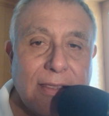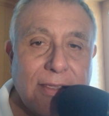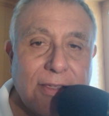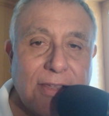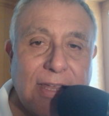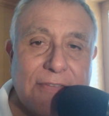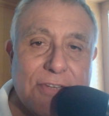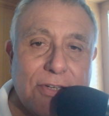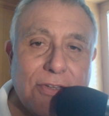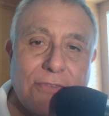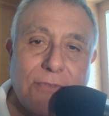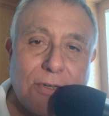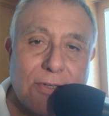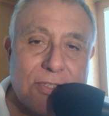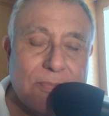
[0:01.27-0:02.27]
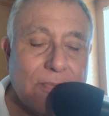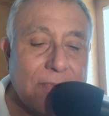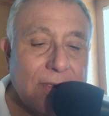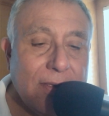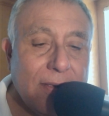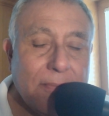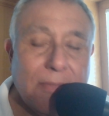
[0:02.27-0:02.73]
Good afternoon, folks.
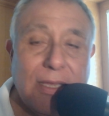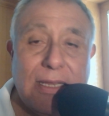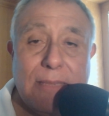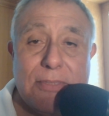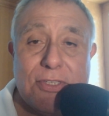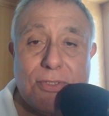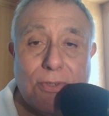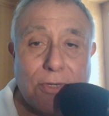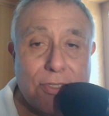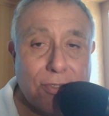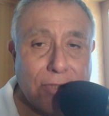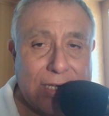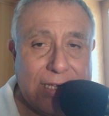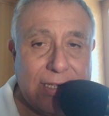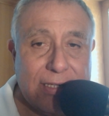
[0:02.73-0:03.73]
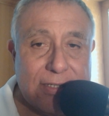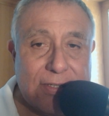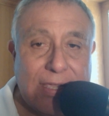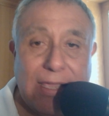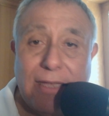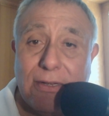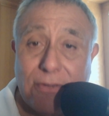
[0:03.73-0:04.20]
My name is George Rodriguez,
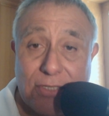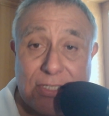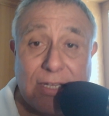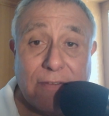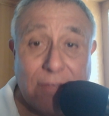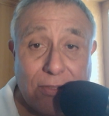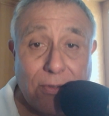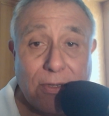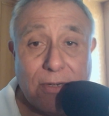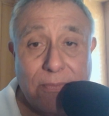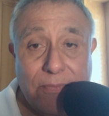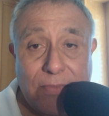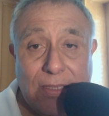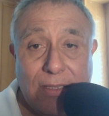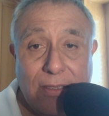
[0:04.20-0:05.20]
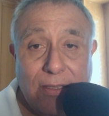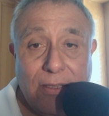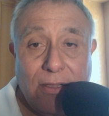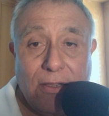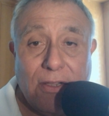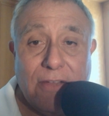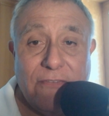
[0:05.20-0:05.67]
El Conservador,
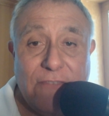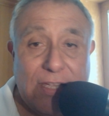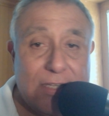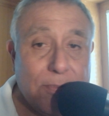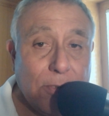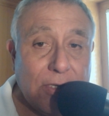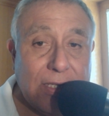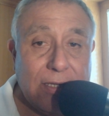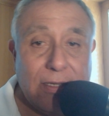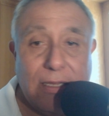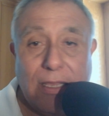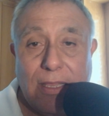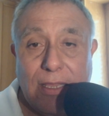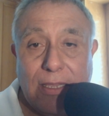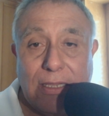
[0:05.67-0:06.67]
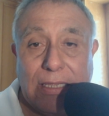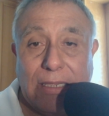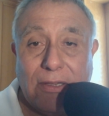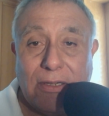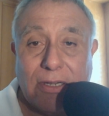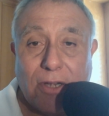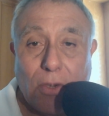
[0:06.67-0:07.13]
on Facebook and
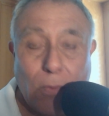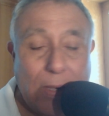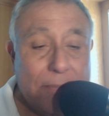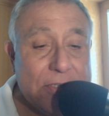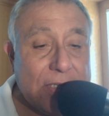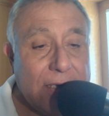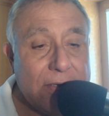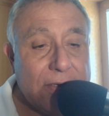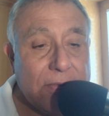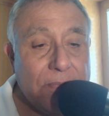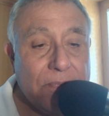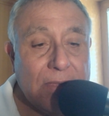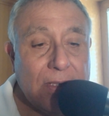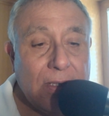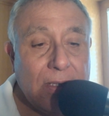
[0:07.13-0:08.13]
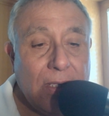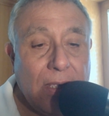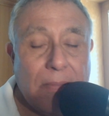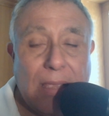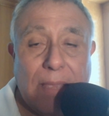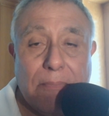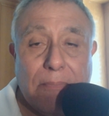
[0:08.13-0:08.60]
on our website.
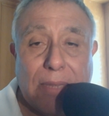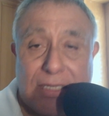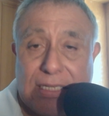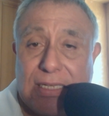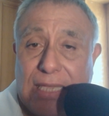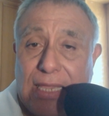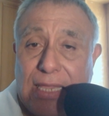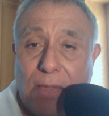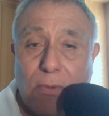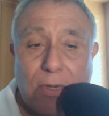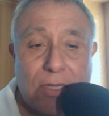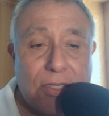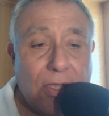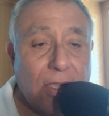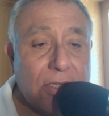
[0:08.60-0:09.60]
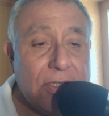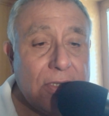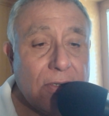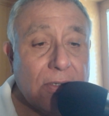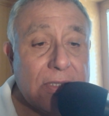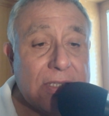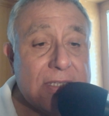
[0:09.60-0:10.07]
But today I want to talk to
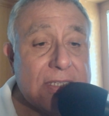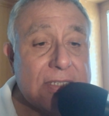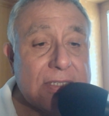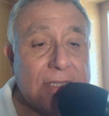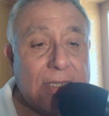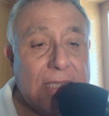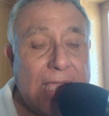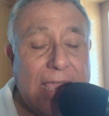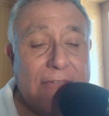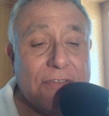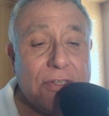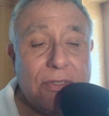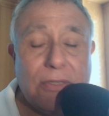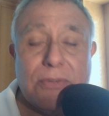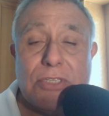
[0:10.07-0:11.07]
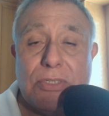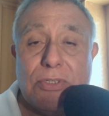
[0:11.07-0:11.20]
you on this afternoon